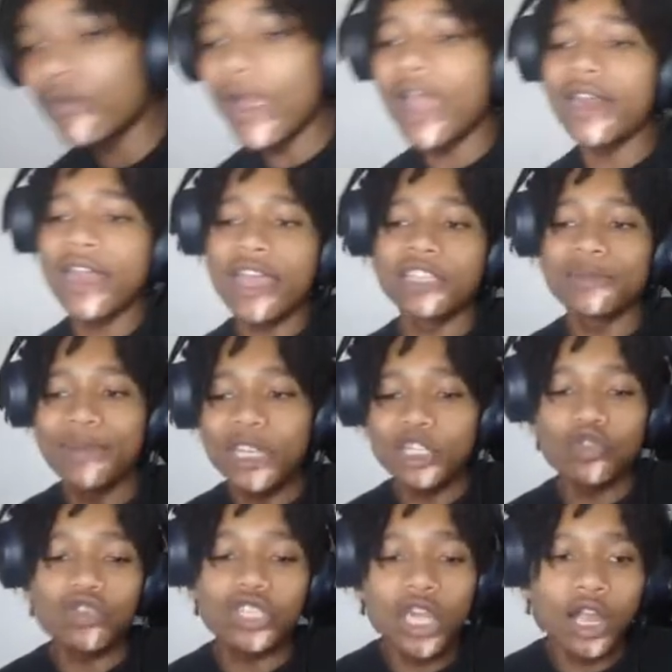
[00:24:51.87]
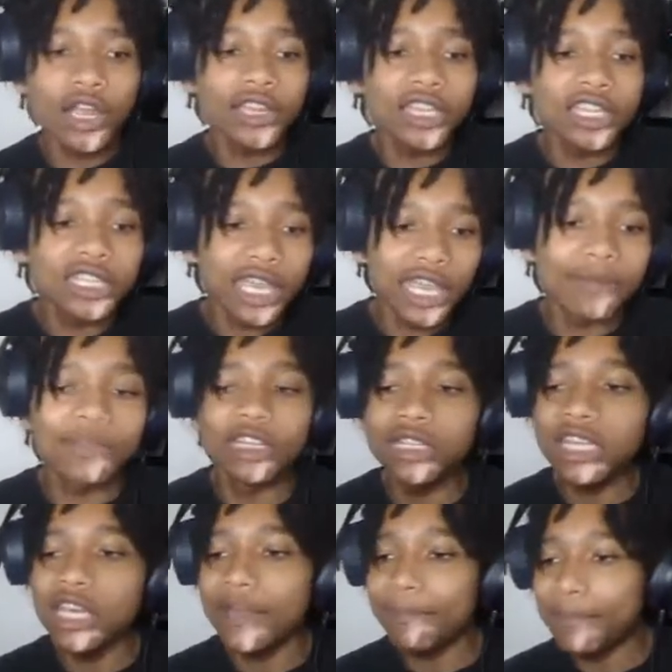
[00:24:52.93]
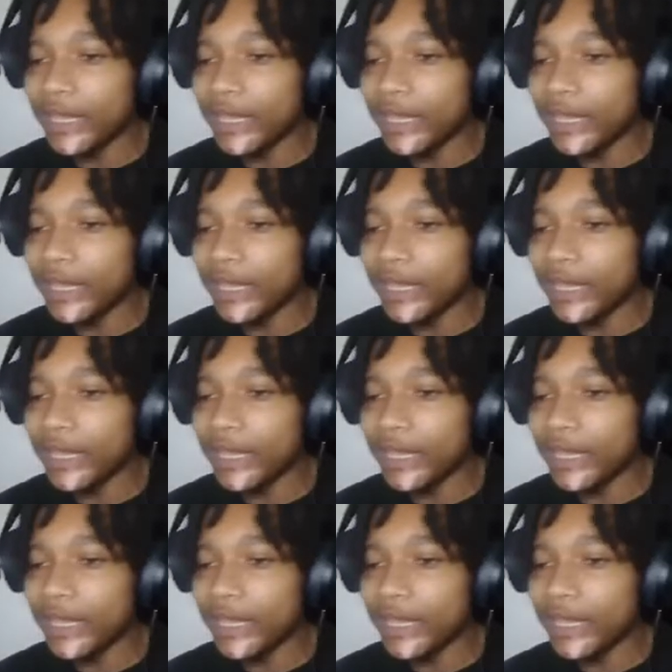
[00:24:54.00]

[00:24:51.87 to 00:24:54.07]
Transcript: ass bitch. You suck at this game. Delete it,